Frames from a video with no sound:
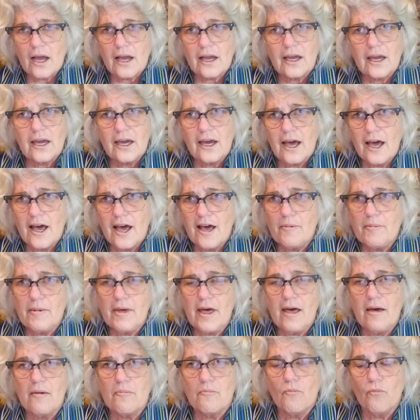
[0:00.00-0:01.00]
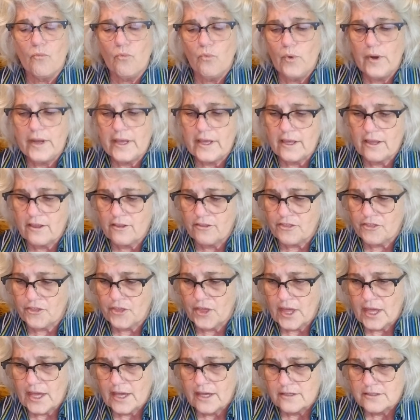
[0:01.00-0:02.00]
come up with
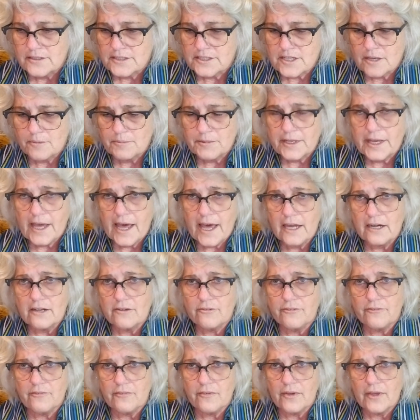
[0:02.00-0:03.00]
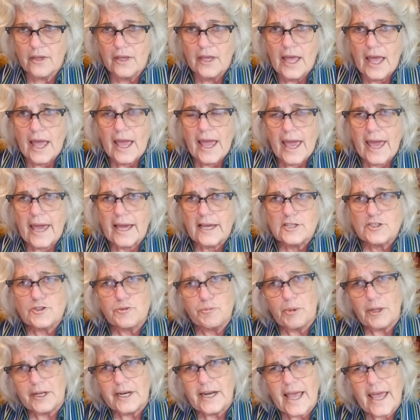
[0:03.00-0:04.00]
some kind of
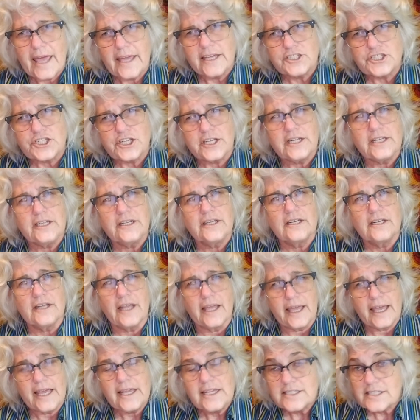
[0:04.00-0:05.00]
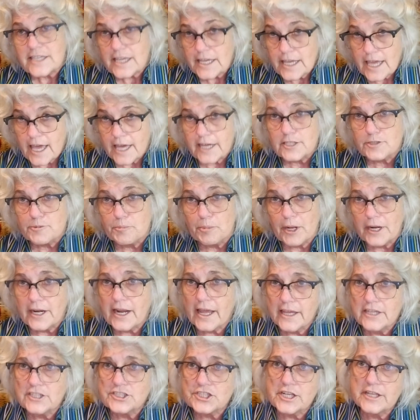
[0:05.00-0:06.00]
explanation, easy
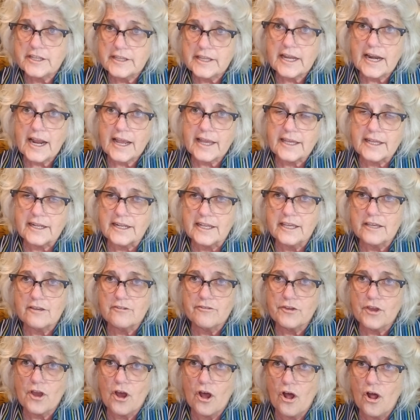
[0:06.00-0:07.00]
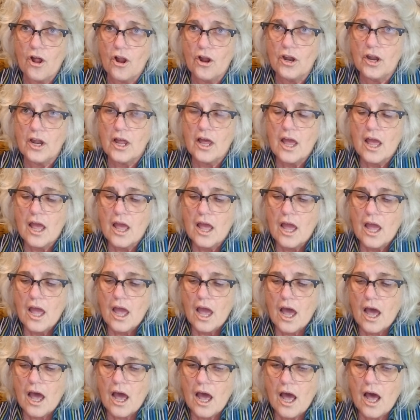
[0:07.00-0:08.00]
explanation that I can give y'all,
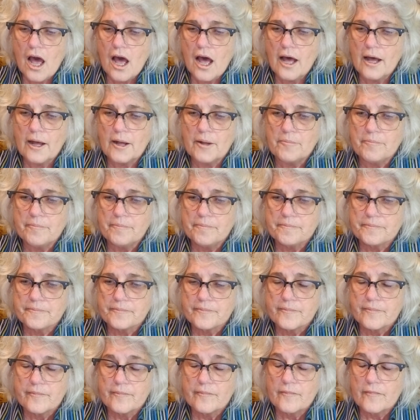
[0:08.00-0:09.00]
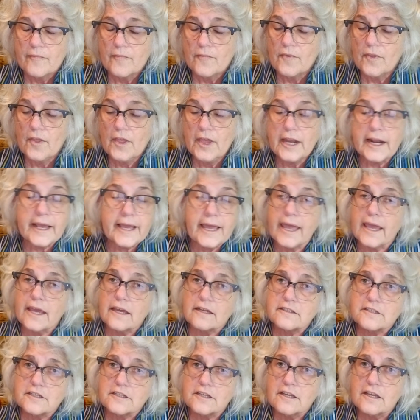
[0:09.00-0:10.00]
and I
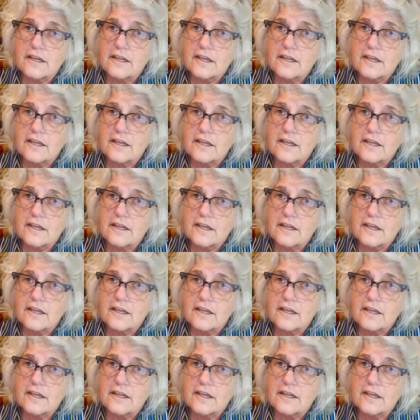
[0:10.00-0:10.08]
can't.